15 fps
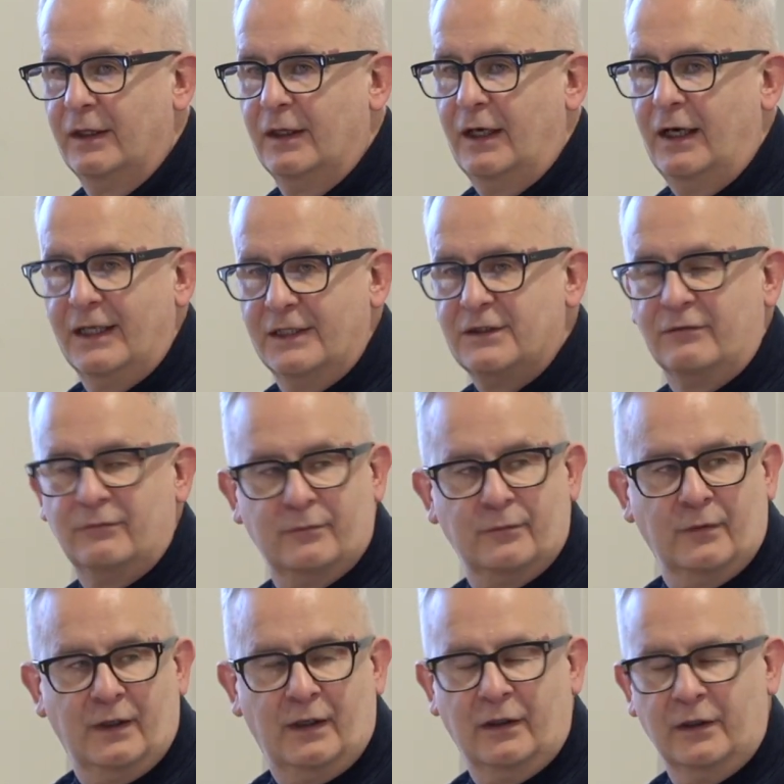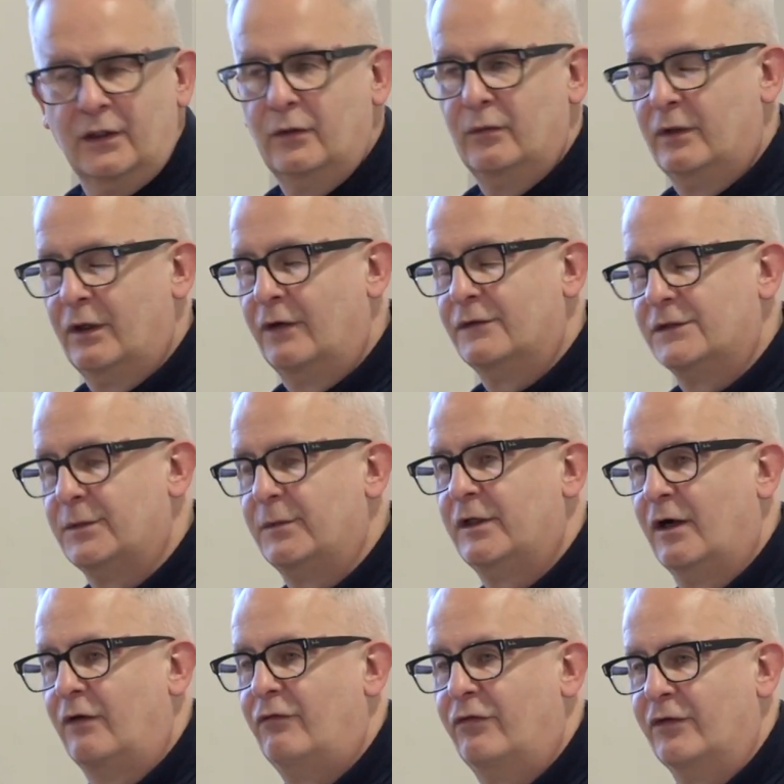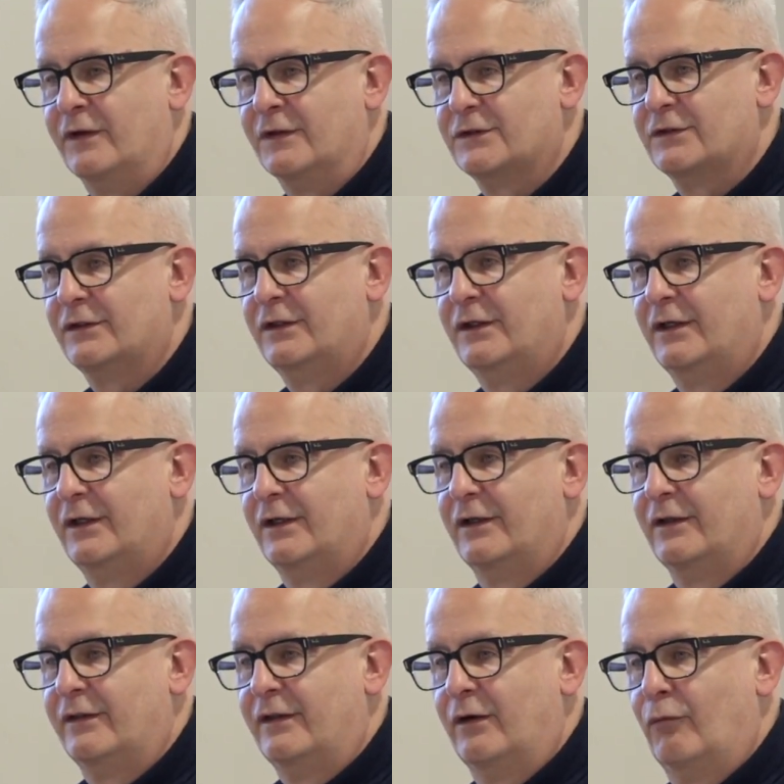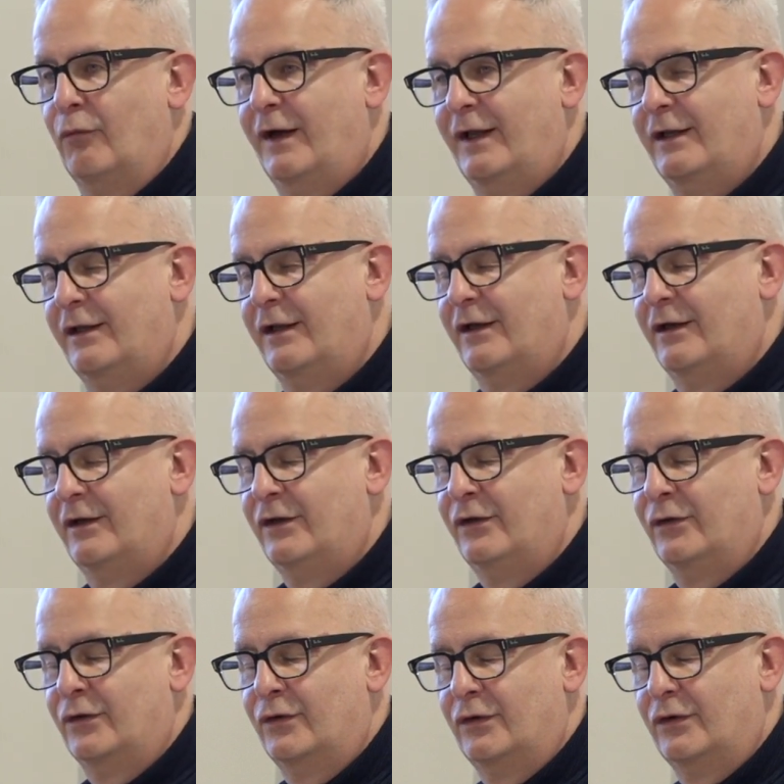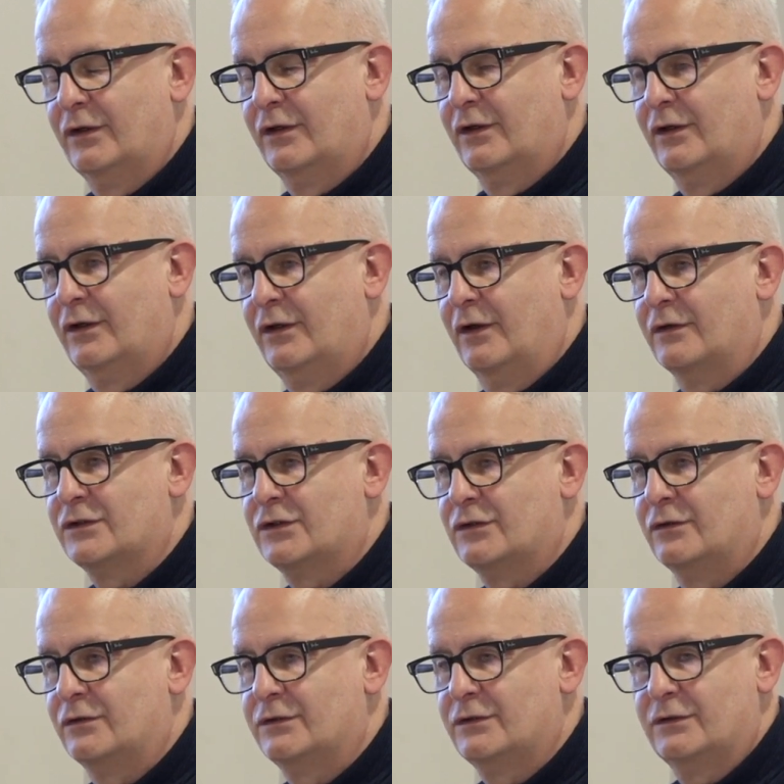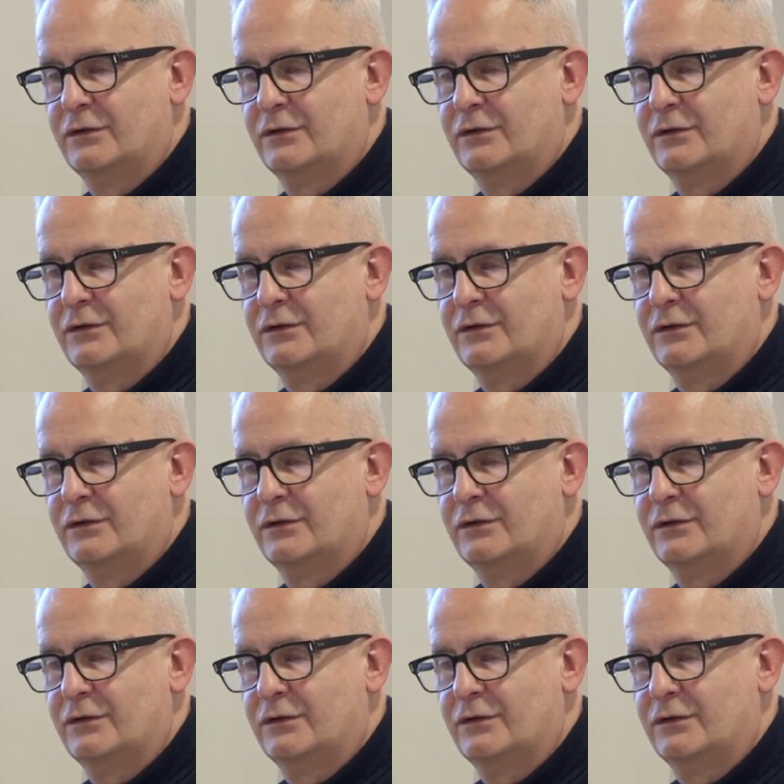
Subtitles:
And are you going to be confident that when your consultor,